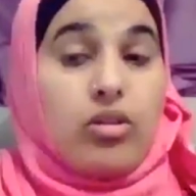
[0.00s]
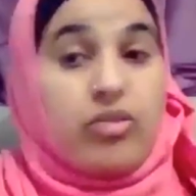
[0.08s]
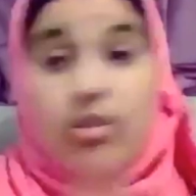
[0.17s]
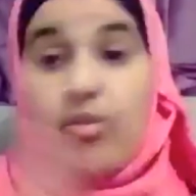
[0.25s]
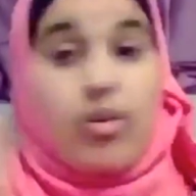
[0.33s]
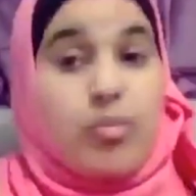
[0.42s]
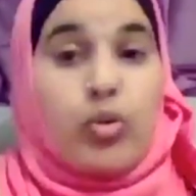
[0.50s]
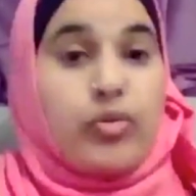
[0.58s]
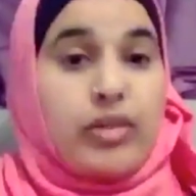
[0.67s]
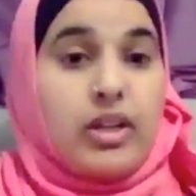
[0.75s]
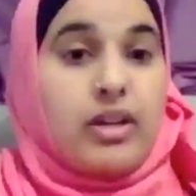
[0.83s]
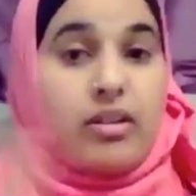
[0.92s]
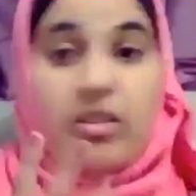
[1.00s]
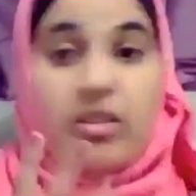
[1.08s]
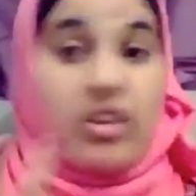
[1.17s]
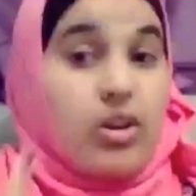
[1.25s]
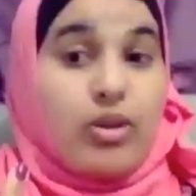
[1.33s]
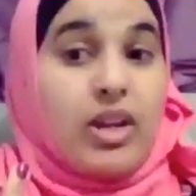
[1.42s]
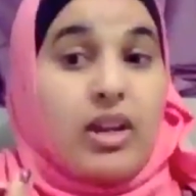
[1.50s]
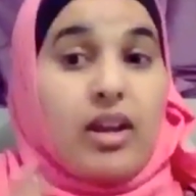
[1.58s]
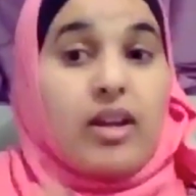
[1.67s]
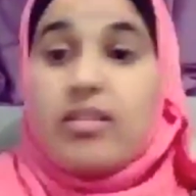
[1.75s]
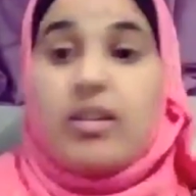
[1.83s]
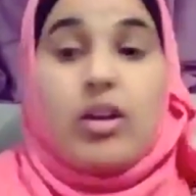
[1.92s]
zero morphine because they don't need it
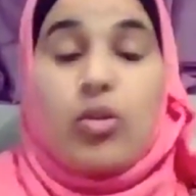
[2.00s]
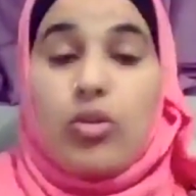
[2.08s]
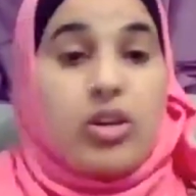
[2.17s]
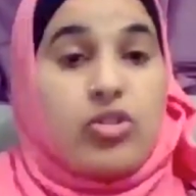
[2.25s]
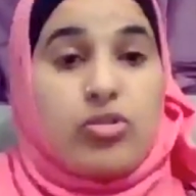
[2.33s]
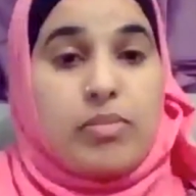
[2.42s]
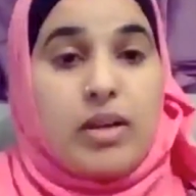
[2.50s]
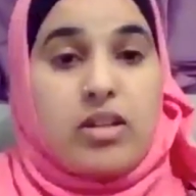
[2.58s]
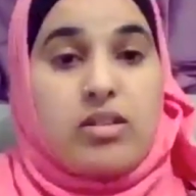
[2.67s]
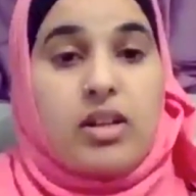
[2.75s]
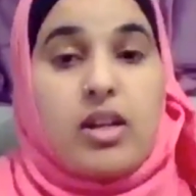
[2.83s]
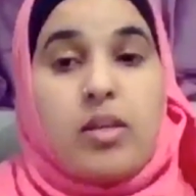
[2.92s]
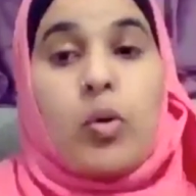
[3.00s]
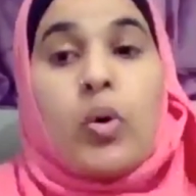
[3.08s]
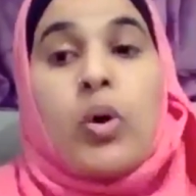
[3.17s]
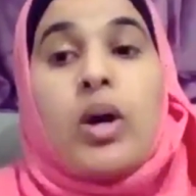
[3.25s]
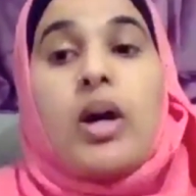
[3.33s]
because they're not intubated anymore.